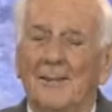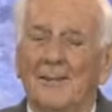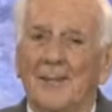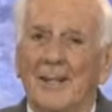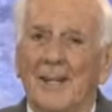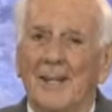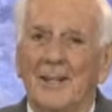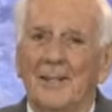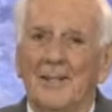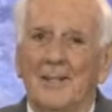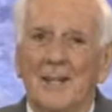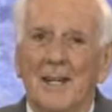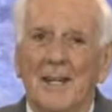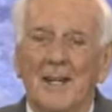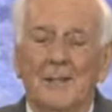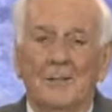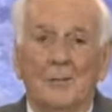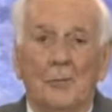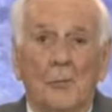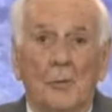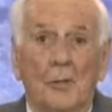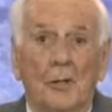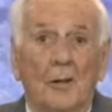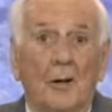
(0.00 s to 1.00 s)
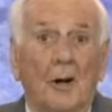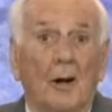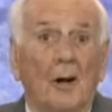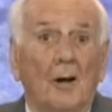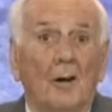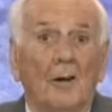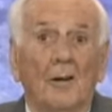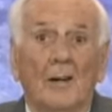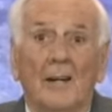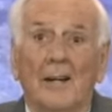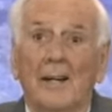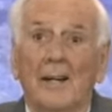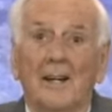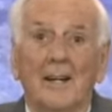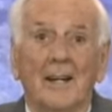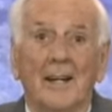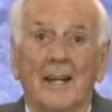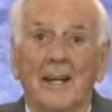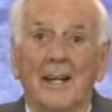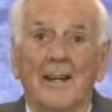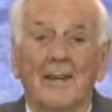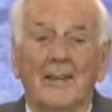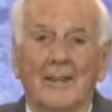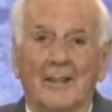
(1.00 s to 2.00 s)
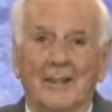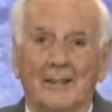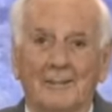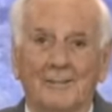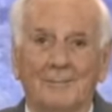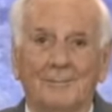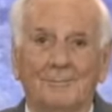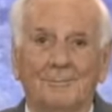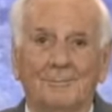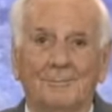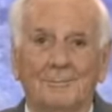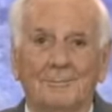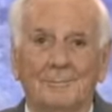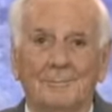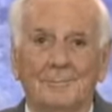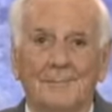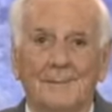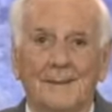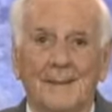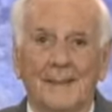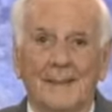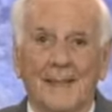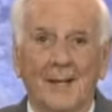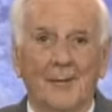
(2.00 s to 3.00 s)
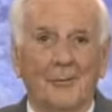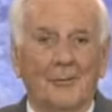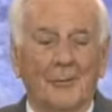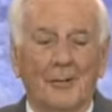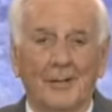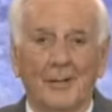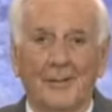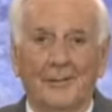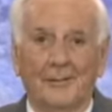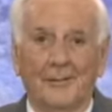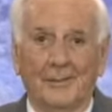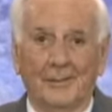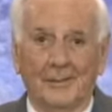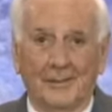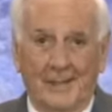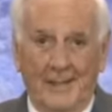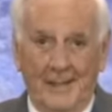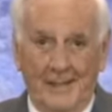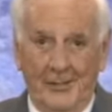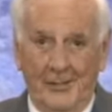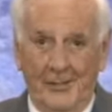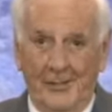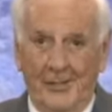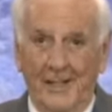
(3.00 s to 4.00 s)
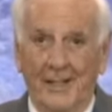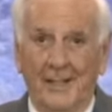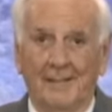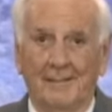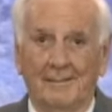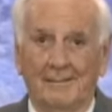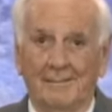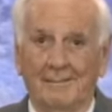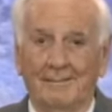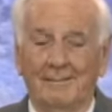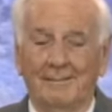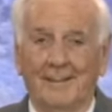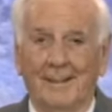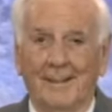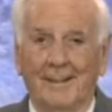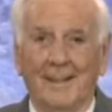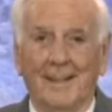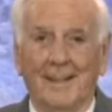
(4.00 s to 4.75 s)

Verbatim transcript: uh, when it says, We're all here together. Isn't that wonderful? Can you get,